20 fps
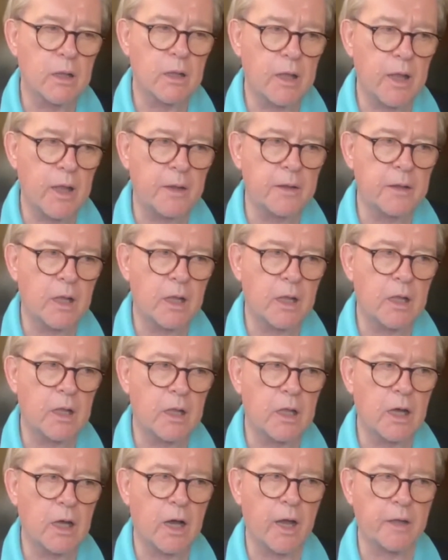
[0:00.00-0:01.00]
And
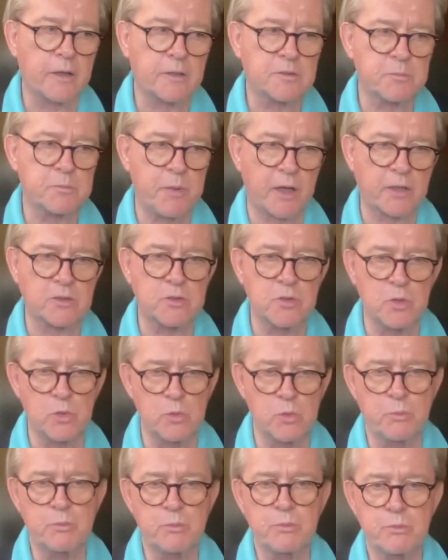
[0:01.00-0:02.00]
I expect
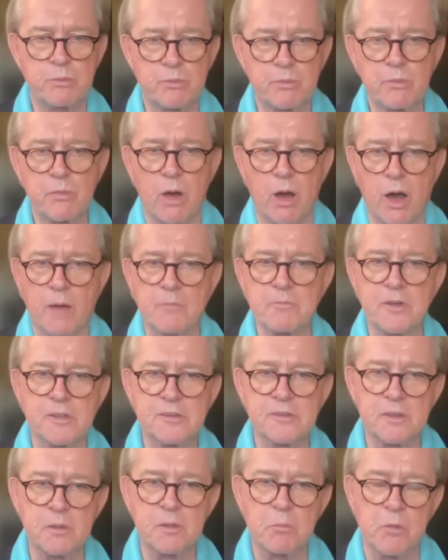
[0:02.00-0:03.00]
you
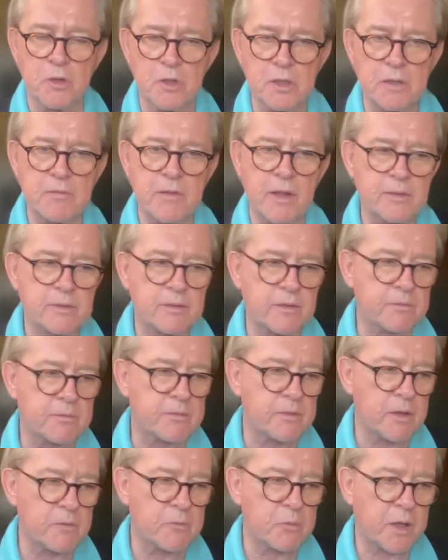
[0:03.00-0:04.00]
obviously believe that
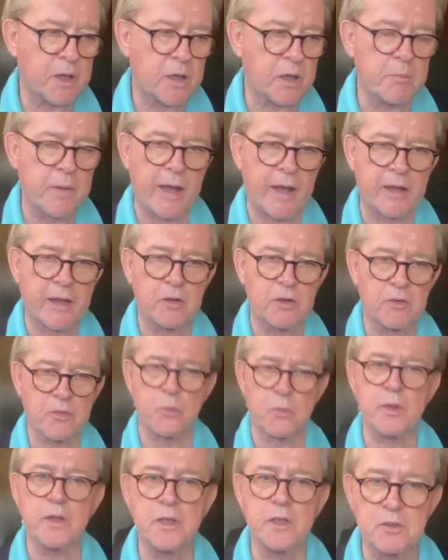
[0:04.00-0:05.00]
if we come back here
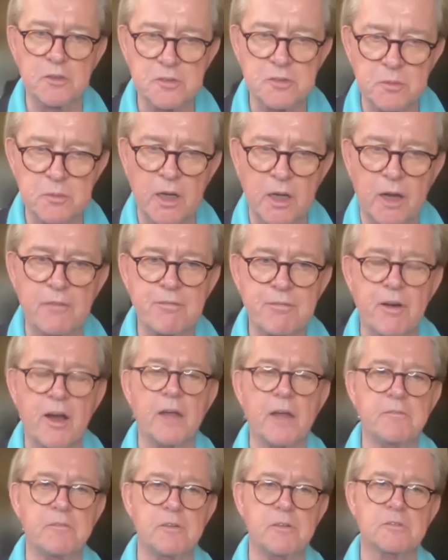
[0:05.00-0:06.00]
3 years from now,
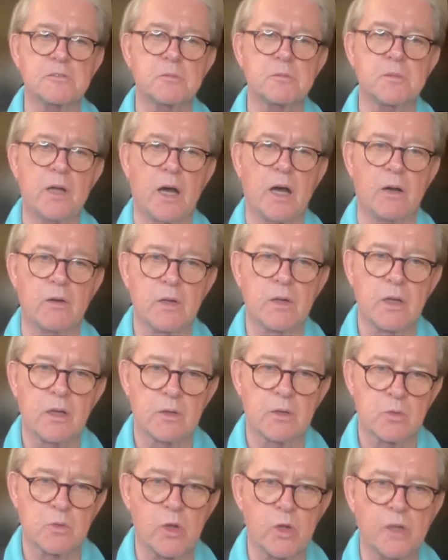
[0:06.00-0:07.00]
5 years from now,
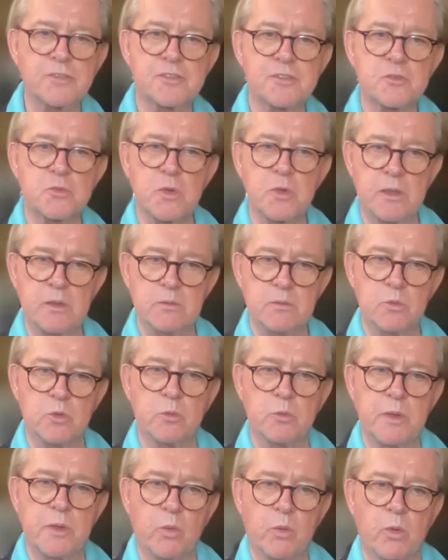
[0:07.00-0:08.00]
Rush Street
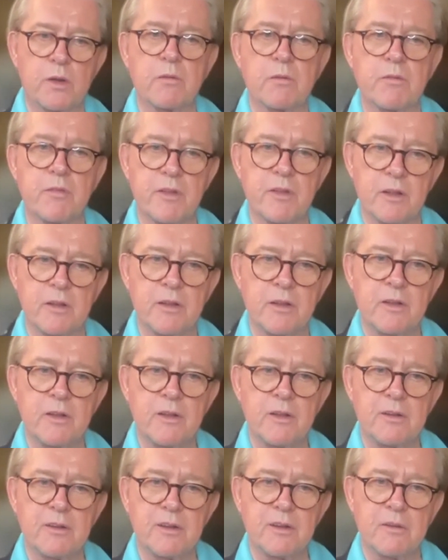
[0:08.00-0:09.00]
will be one of the
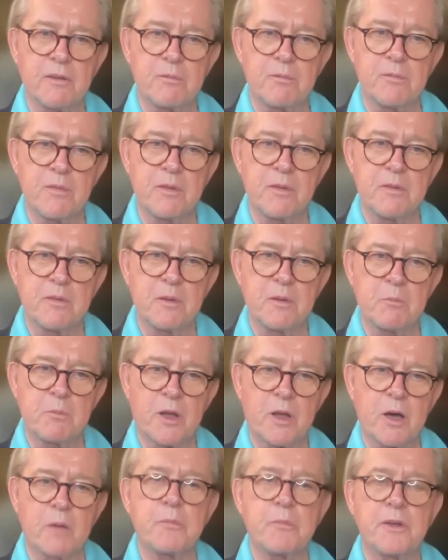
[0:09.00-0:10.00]

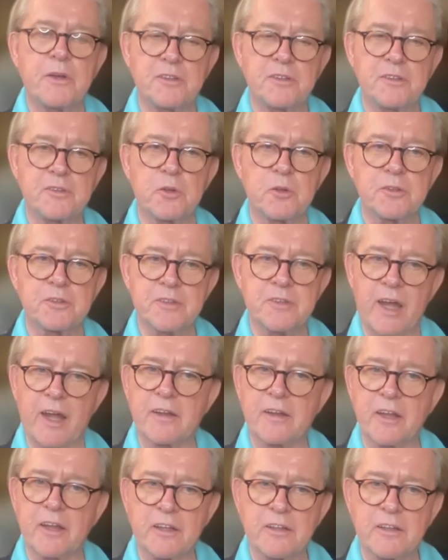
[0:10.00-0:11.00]
companies still
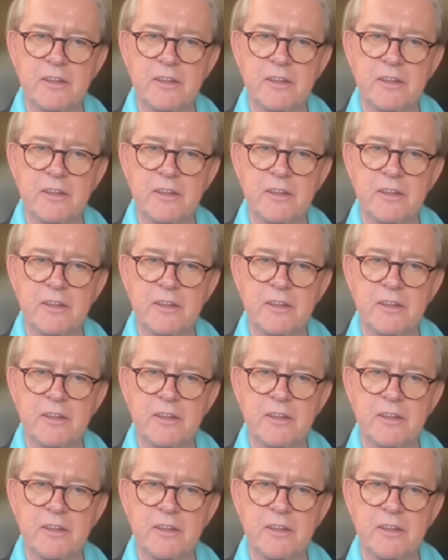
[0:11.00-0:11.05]
standing.